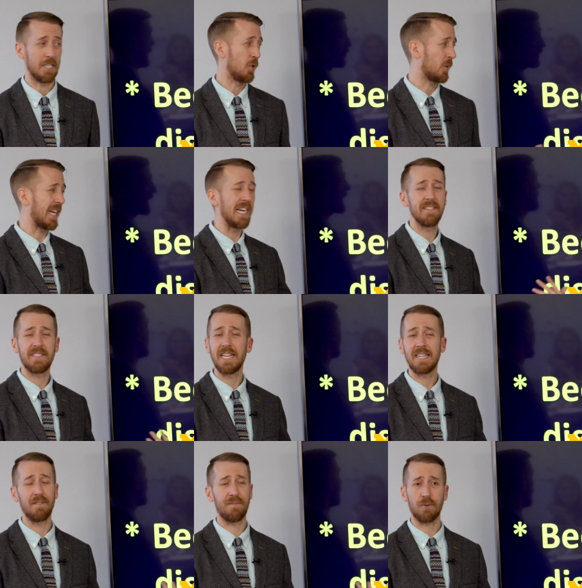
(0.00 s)
You can't
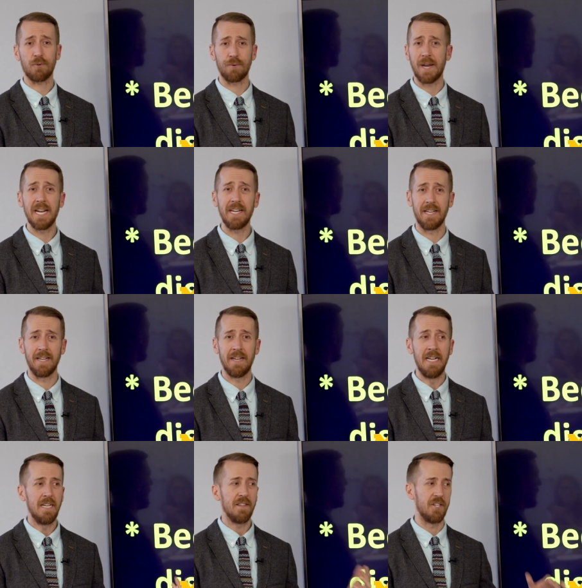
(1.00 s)
take it for
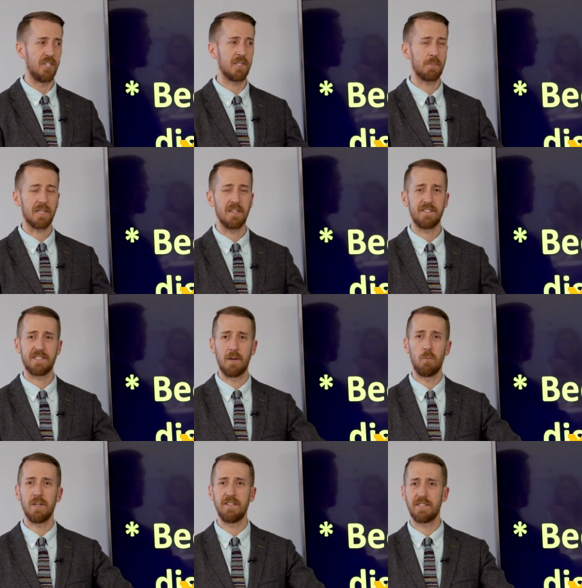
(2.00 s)
granted that just because
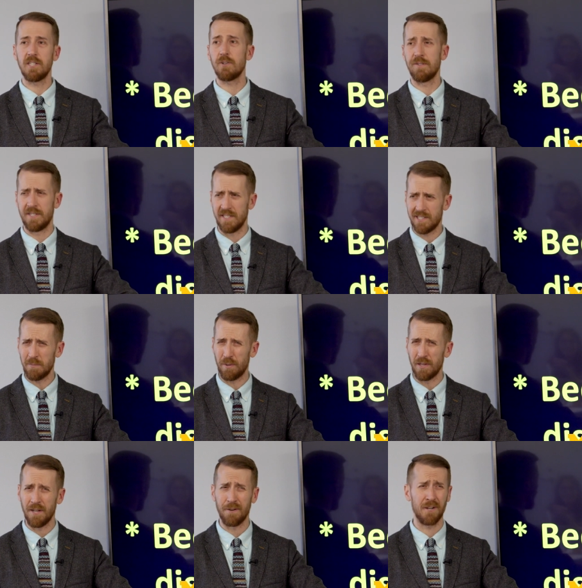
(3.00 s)
someone is in your
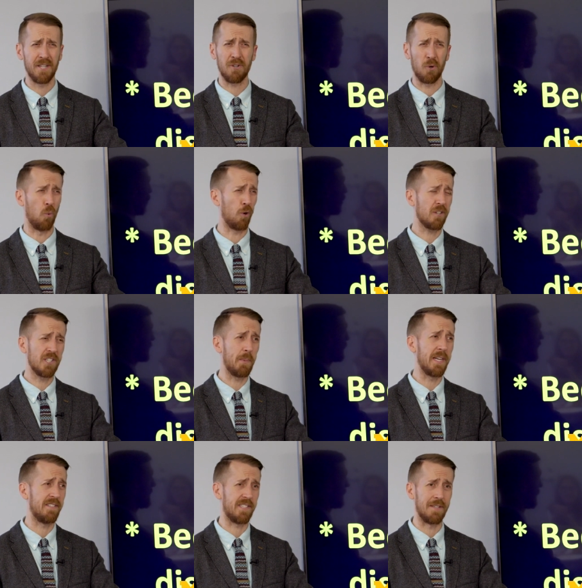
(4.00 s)
discipline or in your
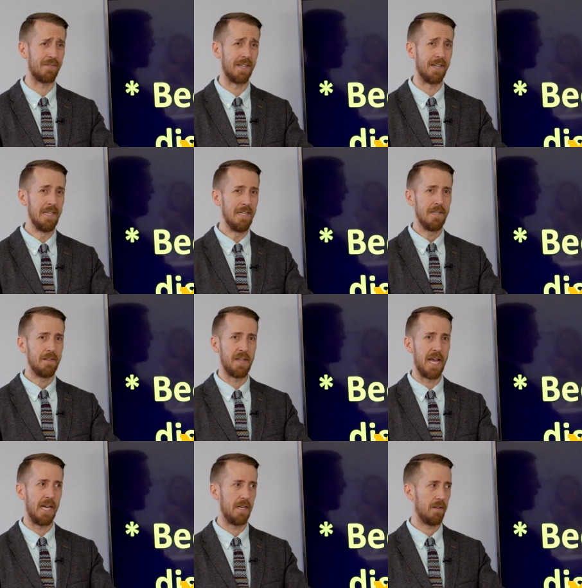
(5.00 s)
workspace even,
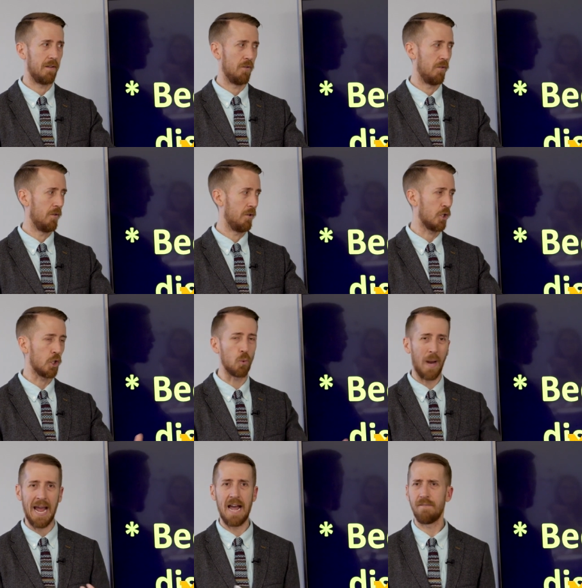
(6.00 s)
that
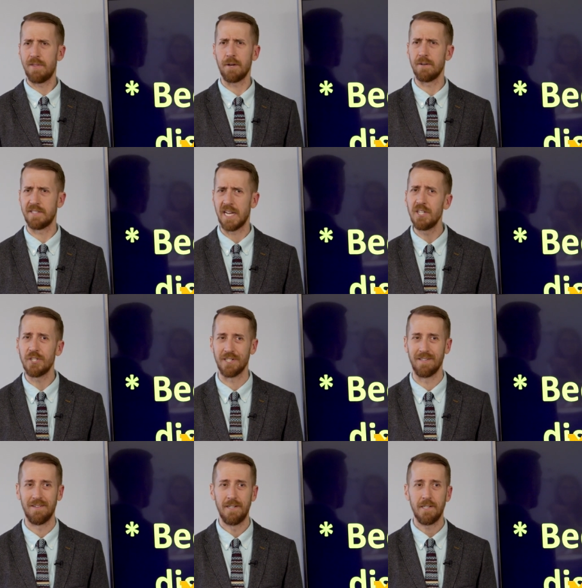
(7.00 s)
you have their
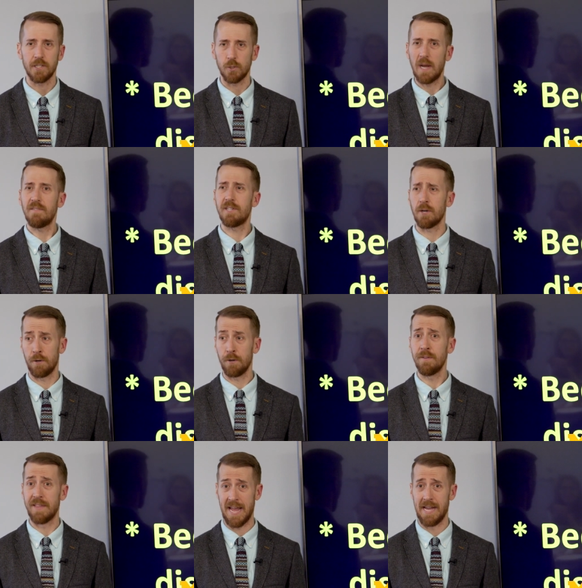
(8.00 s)
attention. You have to
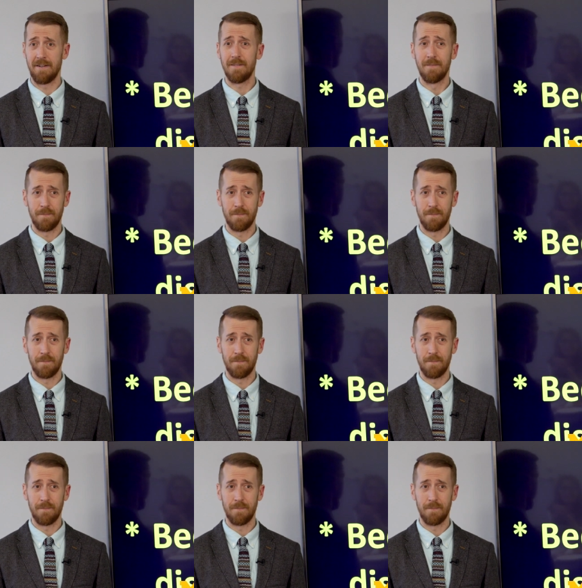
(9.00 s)
earn that.